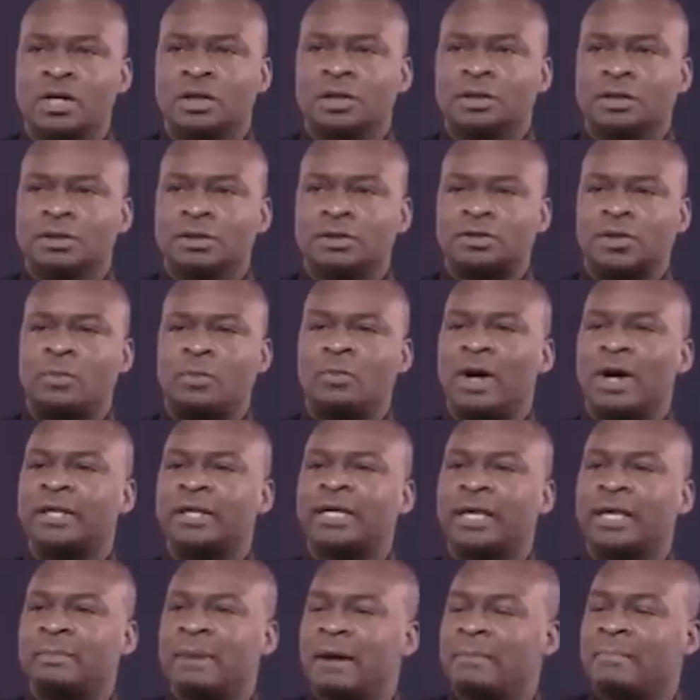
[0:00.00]
Someone
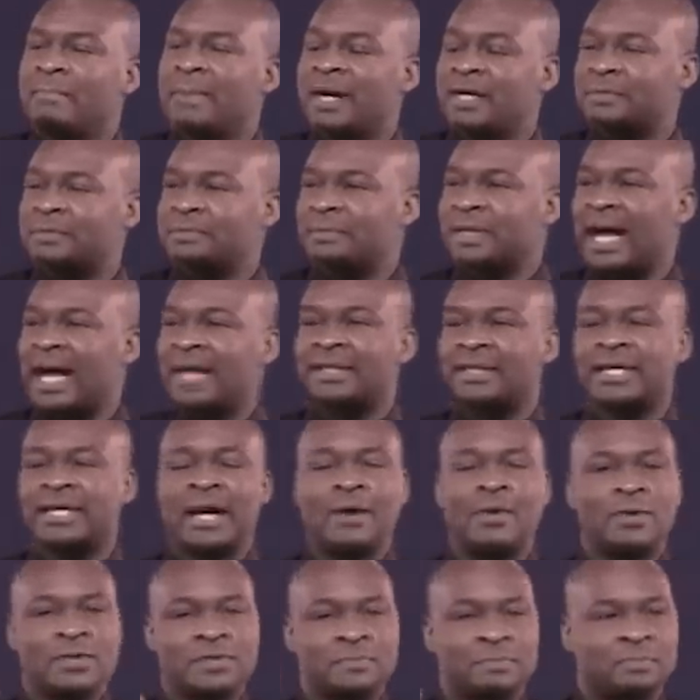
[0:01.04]
came and met me. I think
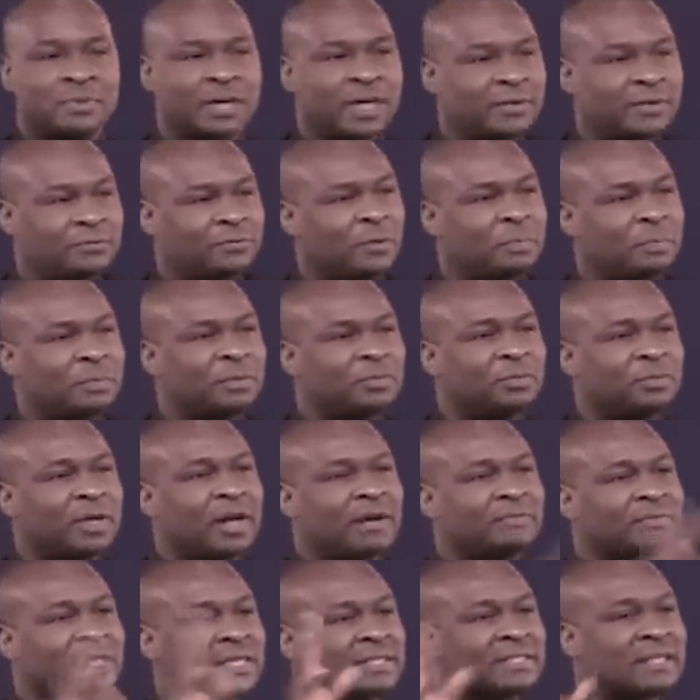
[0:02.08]
I was praying for people
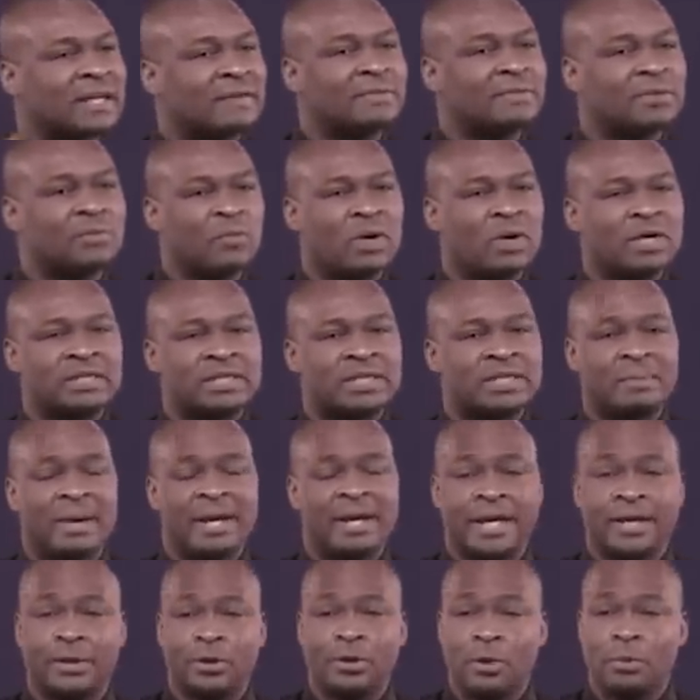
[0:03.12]
after service one time,
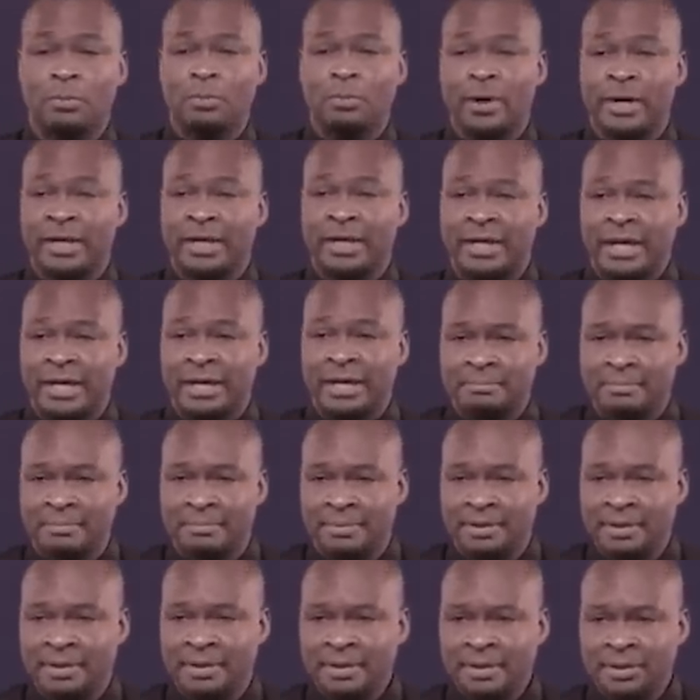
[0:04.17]
and a young boy came,
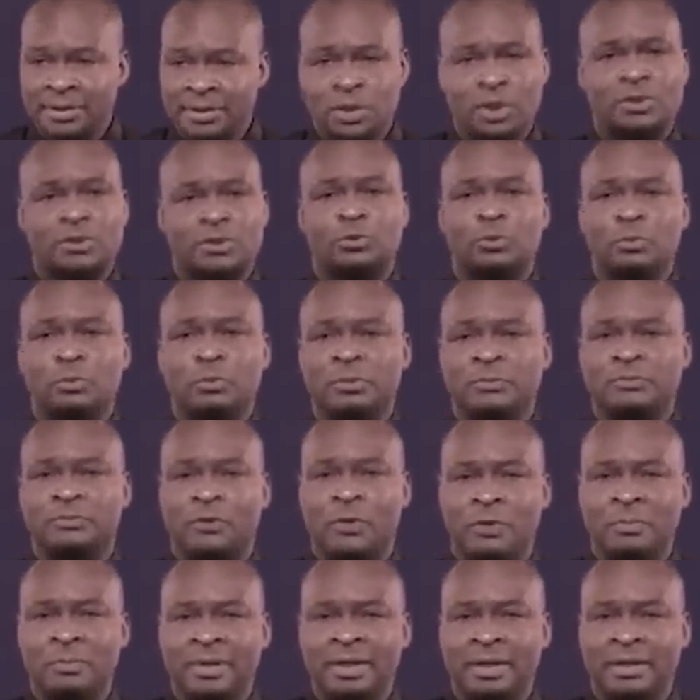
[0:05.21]
just stood
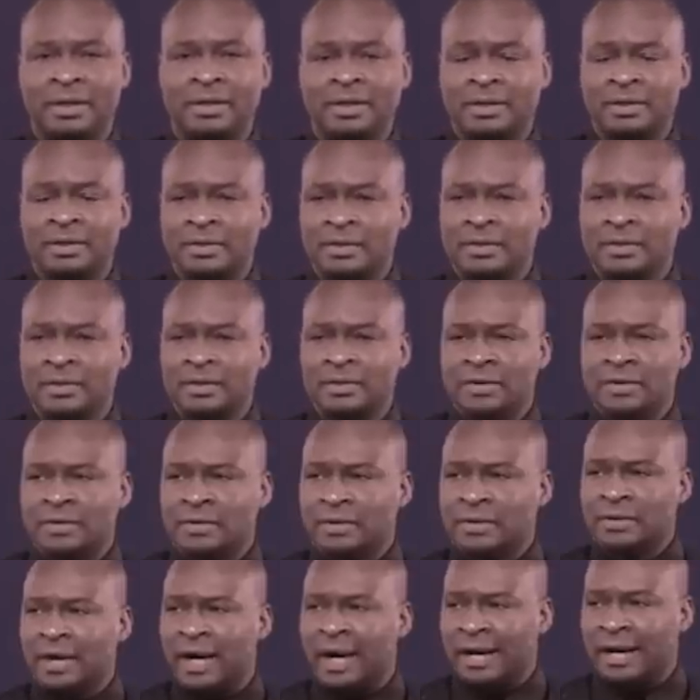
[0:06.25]
before me,
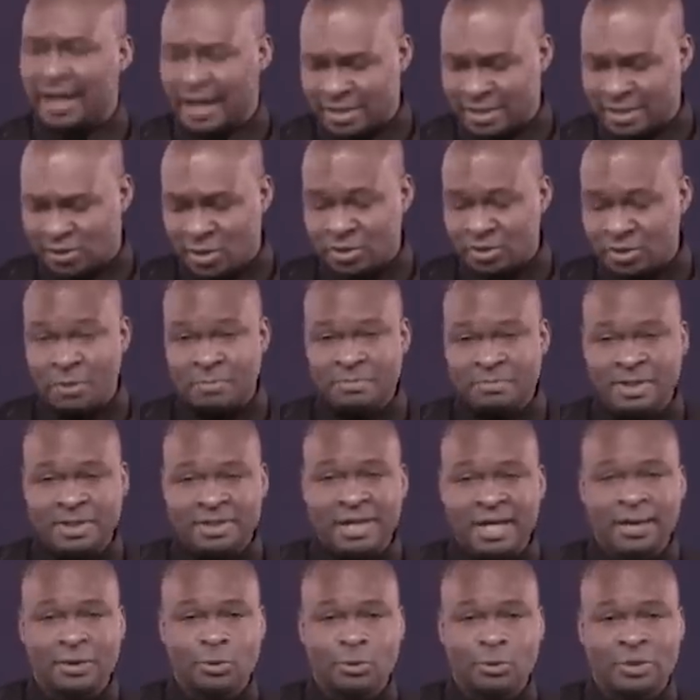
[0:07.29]
and I saw something
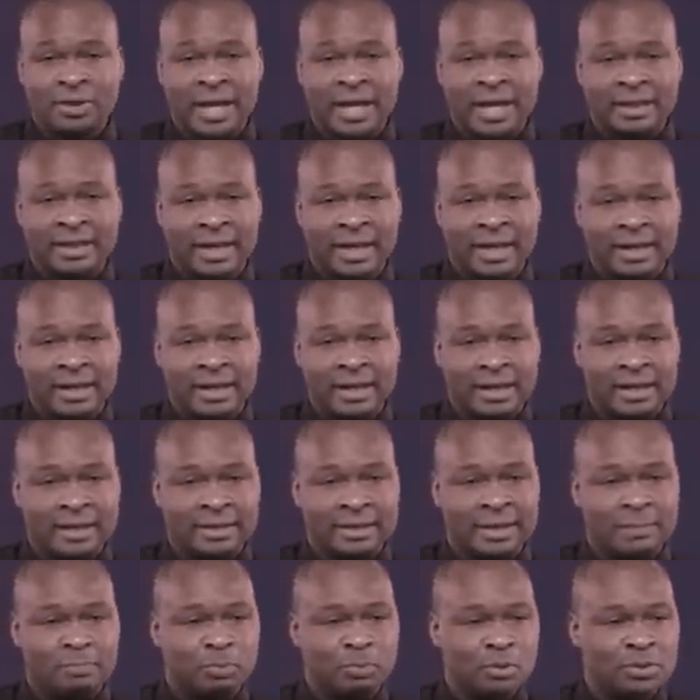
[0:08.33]
that looked like
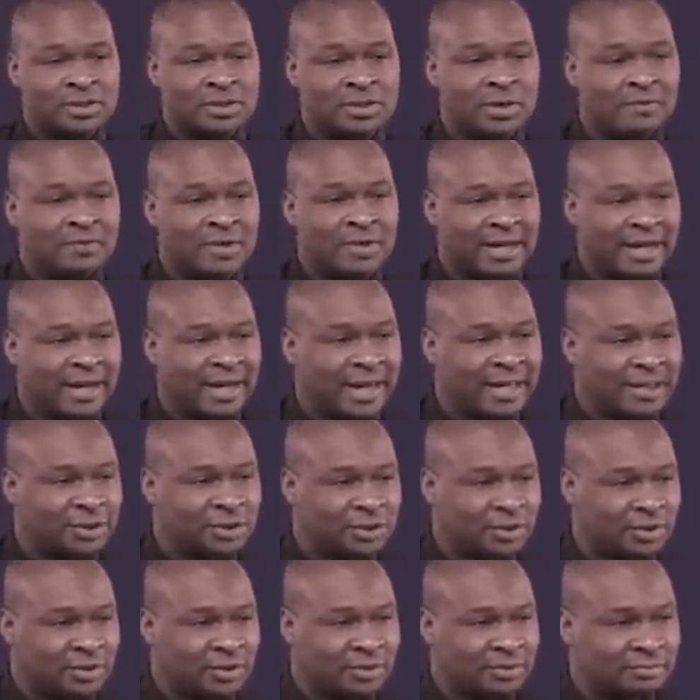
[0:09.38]
the poster of an
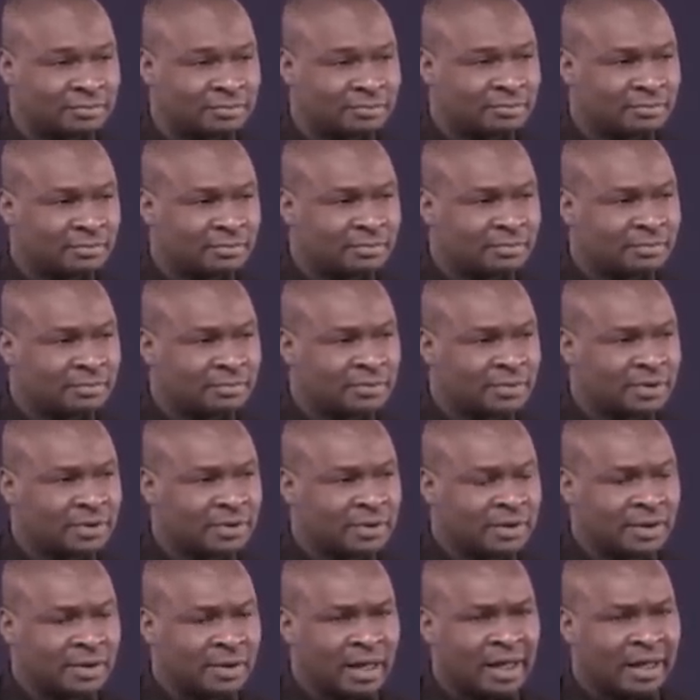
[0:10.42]
election.
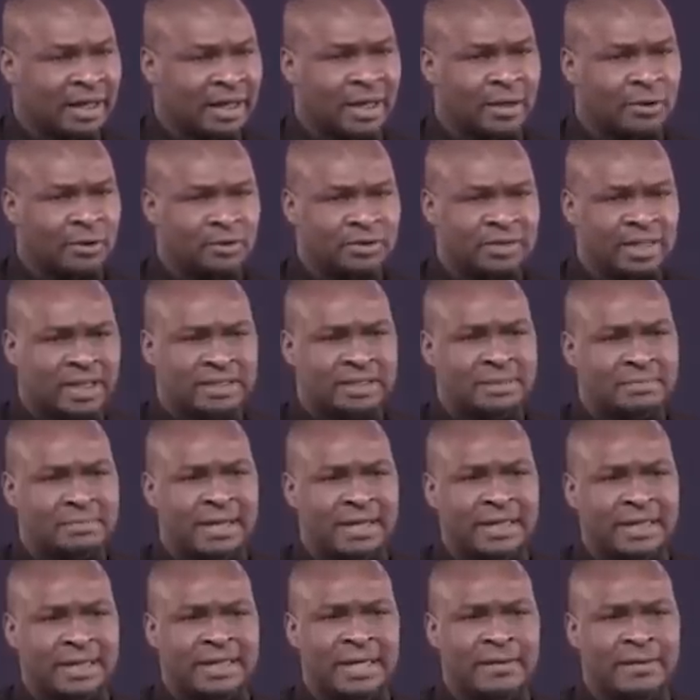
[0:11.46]
And I looked at him
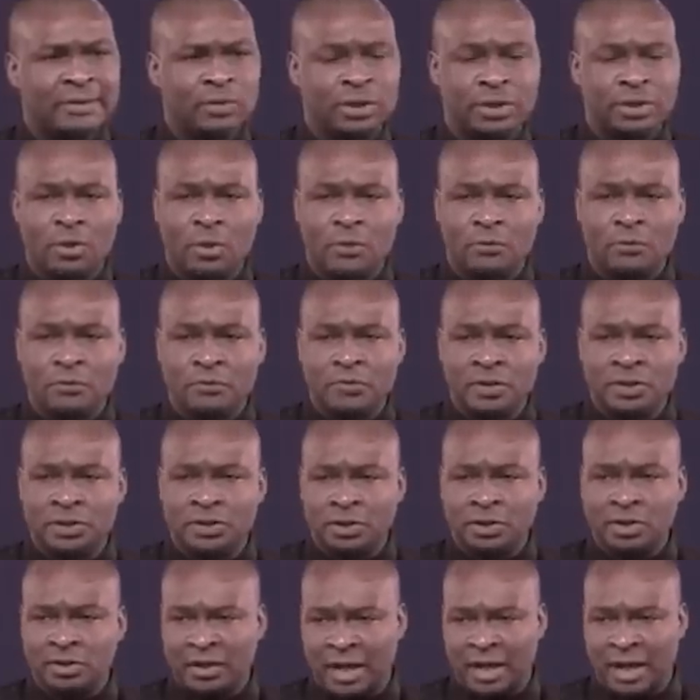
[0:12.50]
and he came with
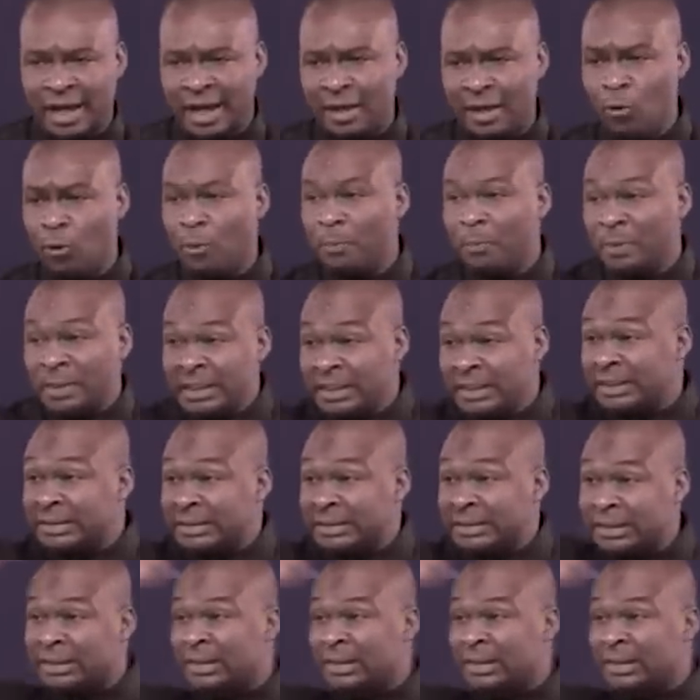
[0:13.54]
conviction, and I opened it